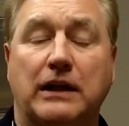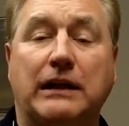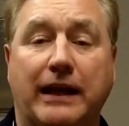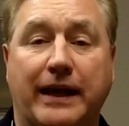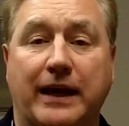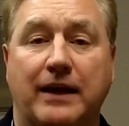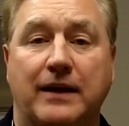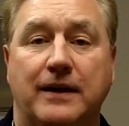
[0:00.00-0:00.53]

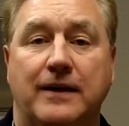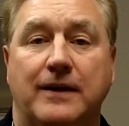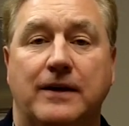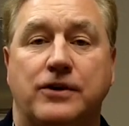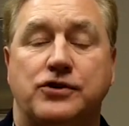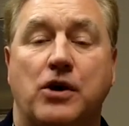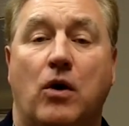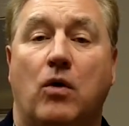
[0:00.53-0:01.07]
Clinic.
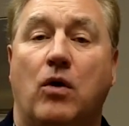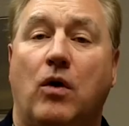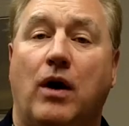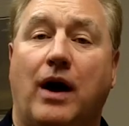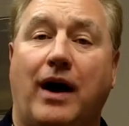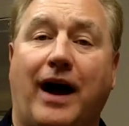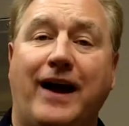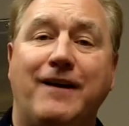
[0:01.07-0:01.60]
So,
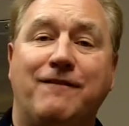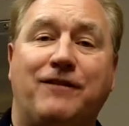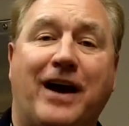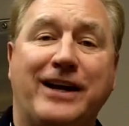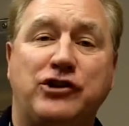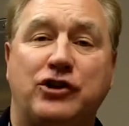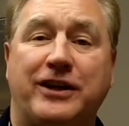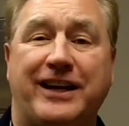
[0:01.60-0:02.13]
I
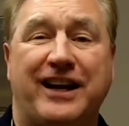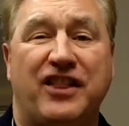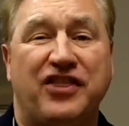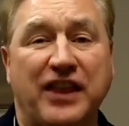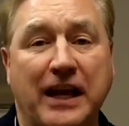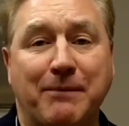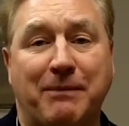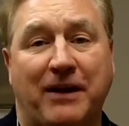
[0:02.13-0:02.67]
invite you today to
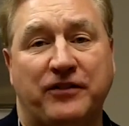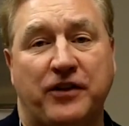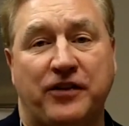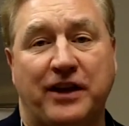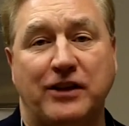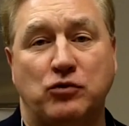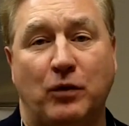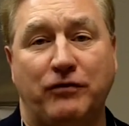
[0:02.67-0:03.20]
think about the
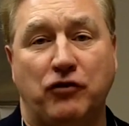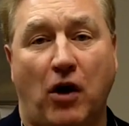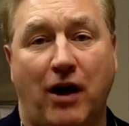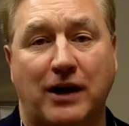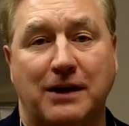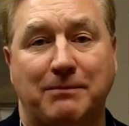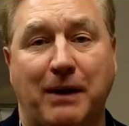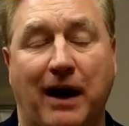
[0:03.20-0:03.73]
things we've
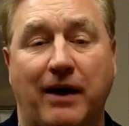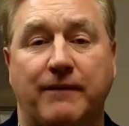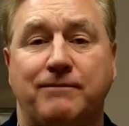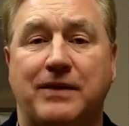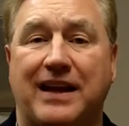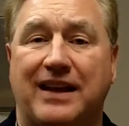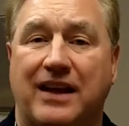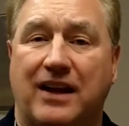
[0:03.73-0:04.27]
talked about.
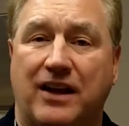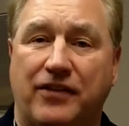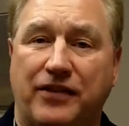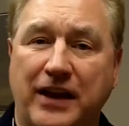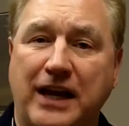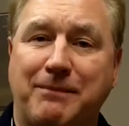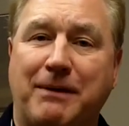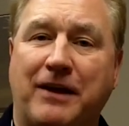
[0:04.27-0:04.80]

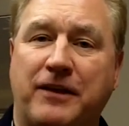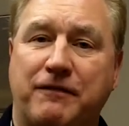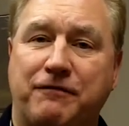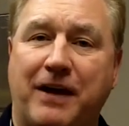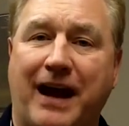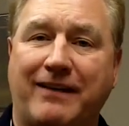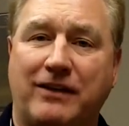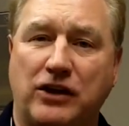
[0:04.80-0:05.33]
Think about the
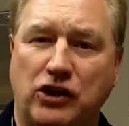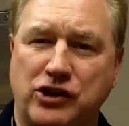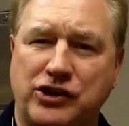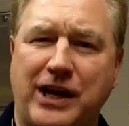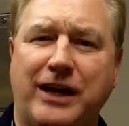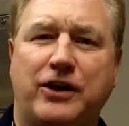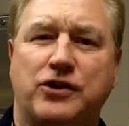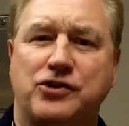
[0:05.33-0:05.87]
fact that you
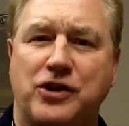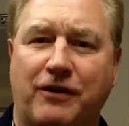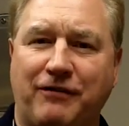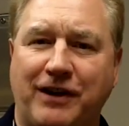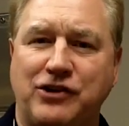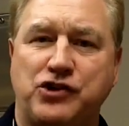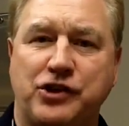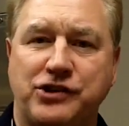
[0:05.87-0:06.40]
say to
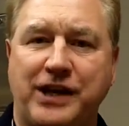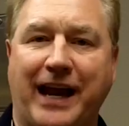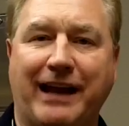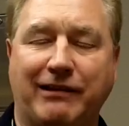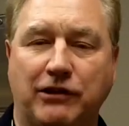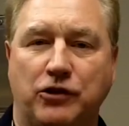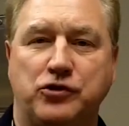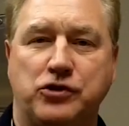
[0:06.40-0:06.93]
yourself, I just
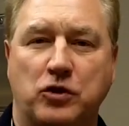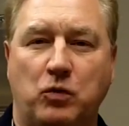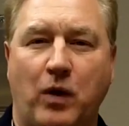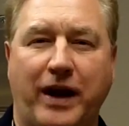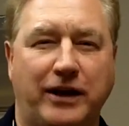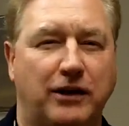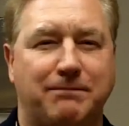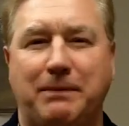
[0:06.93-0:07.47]
can't lose the
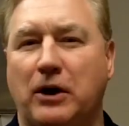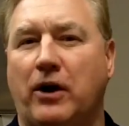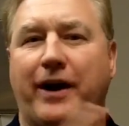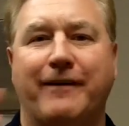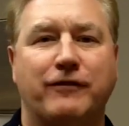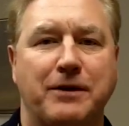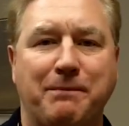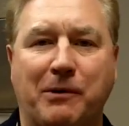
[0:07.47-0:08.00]
weight. You've been
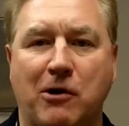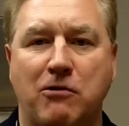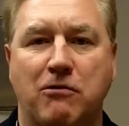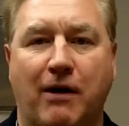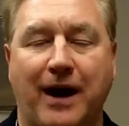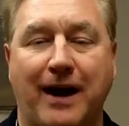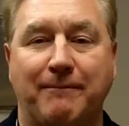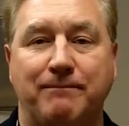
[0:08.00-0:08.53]
on every
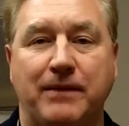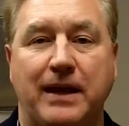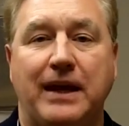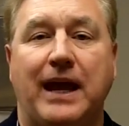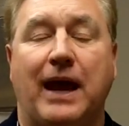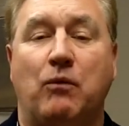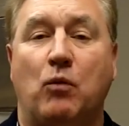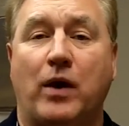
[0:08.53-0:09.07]
program,
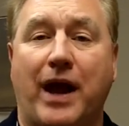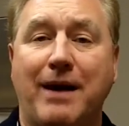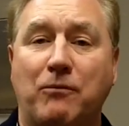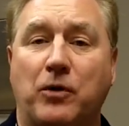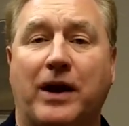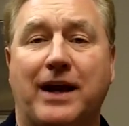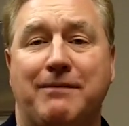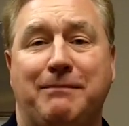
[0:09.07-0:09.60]
and what
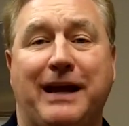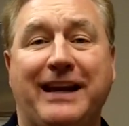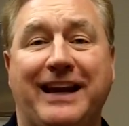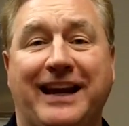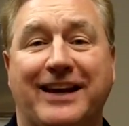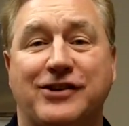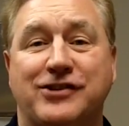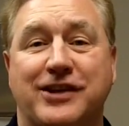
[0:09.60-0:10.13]
I'm
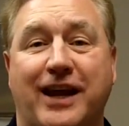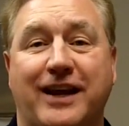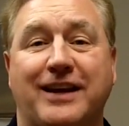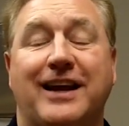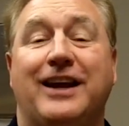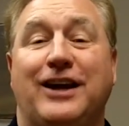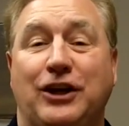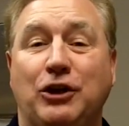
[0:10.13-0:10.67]
recommending is
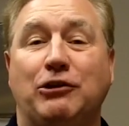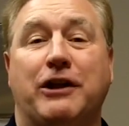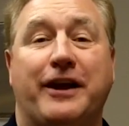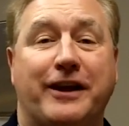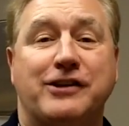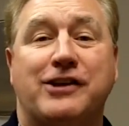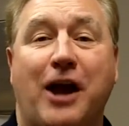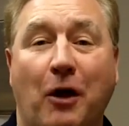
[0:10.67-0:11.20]
that you
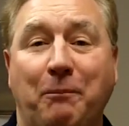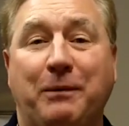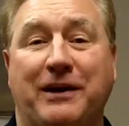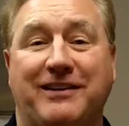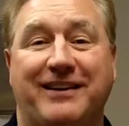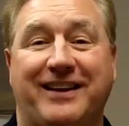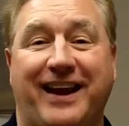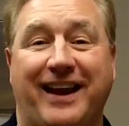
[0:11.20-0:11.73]
let us help
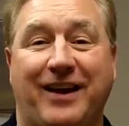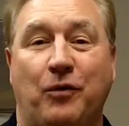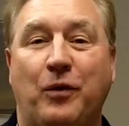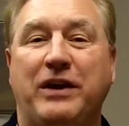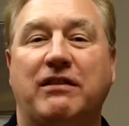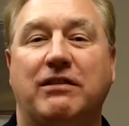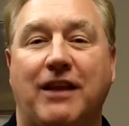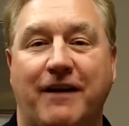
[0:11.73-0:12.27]
you today.
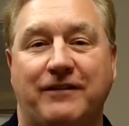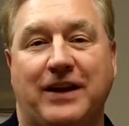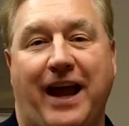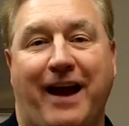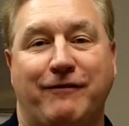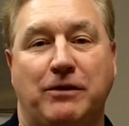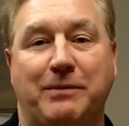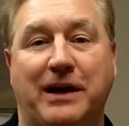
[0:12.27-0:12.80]
We'd love to
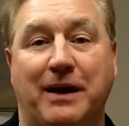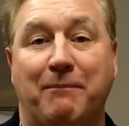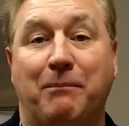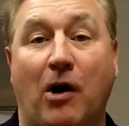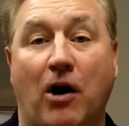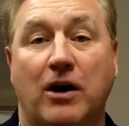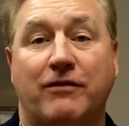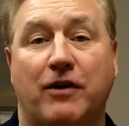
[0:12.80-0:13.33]
have you become
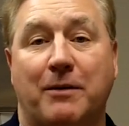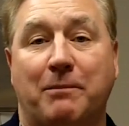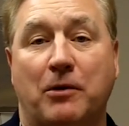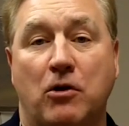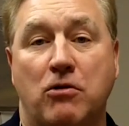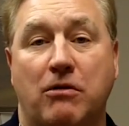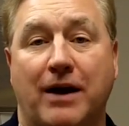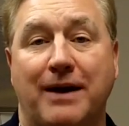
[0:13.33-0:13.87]
part of our
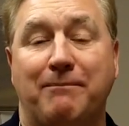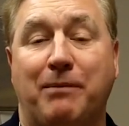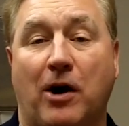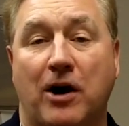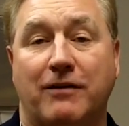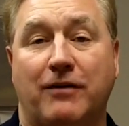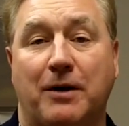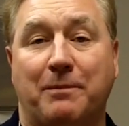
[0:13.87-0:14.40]
program,
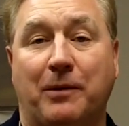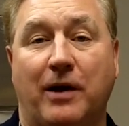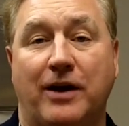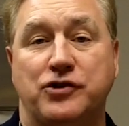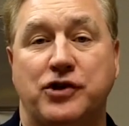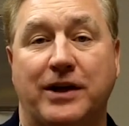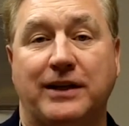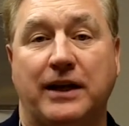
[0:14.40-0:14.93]
part of our
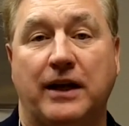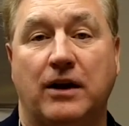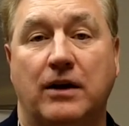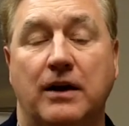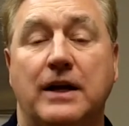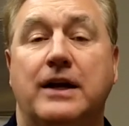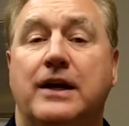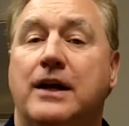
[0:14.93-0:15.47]
project
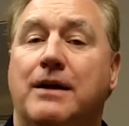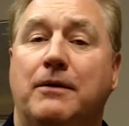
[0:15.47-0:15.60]
here.